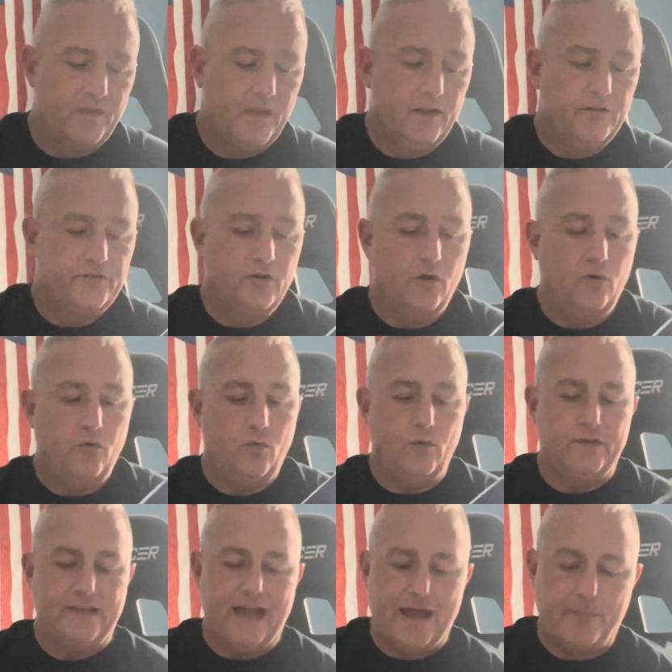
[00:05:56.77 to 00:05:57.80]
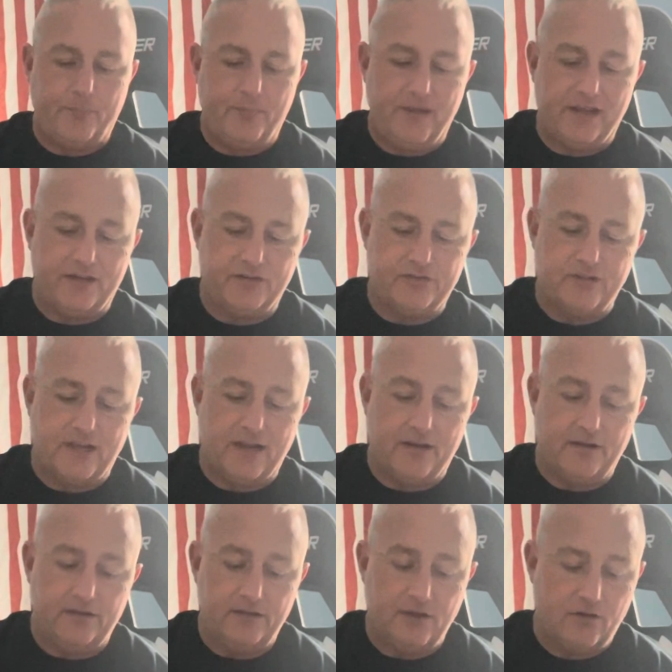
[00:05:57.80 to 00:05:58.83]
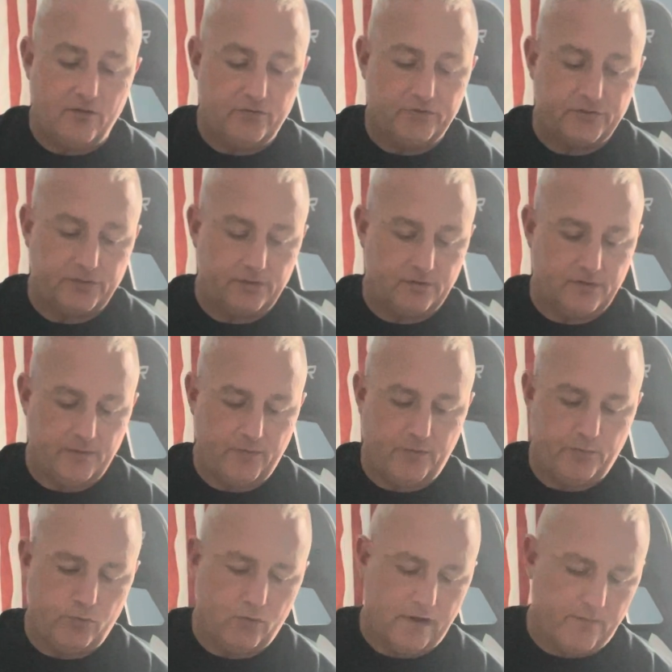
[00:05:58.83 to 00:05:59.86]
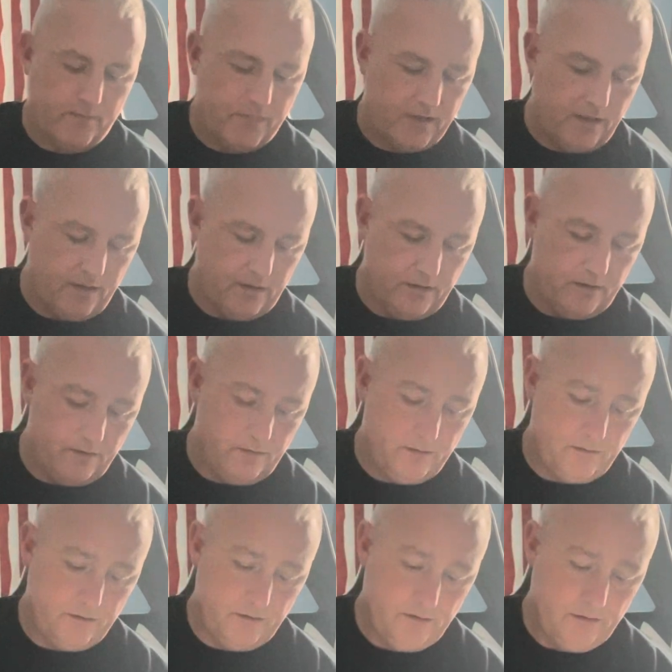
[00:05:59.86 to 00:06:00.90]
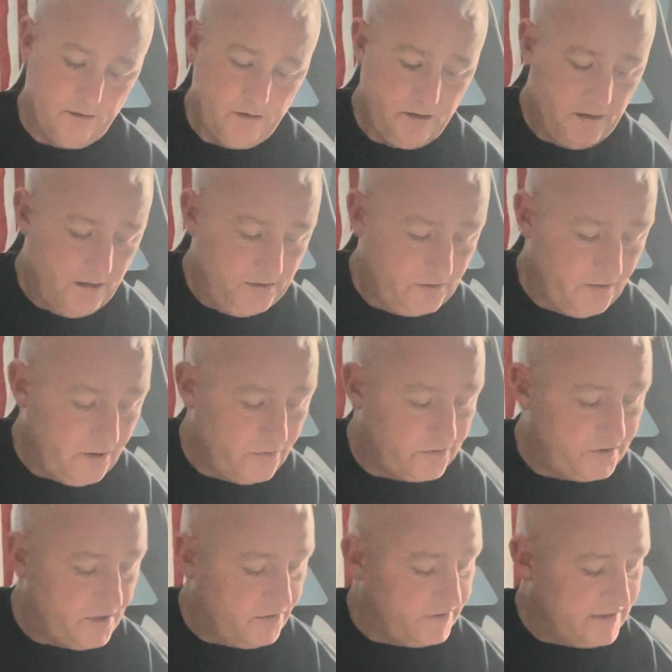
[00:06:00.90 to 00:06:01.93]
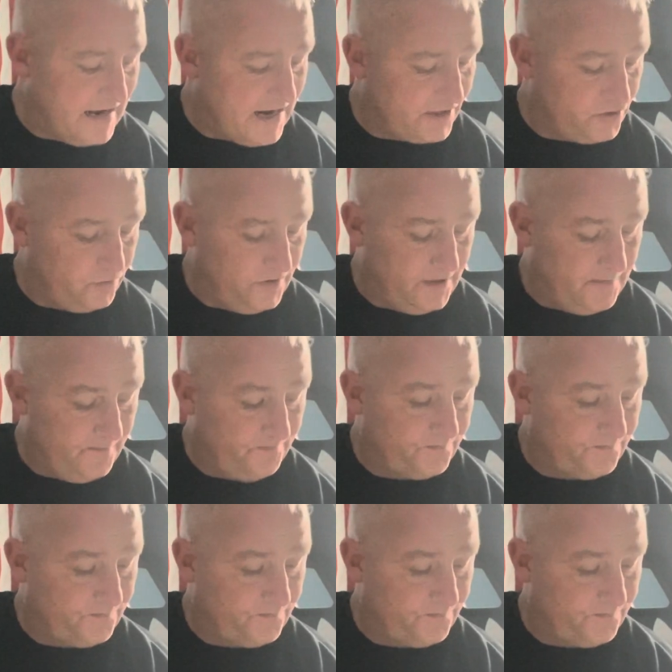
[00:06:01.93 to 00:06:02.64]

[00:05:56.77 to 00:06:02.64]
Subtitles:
So with that being said, let me pull out my, so there's actually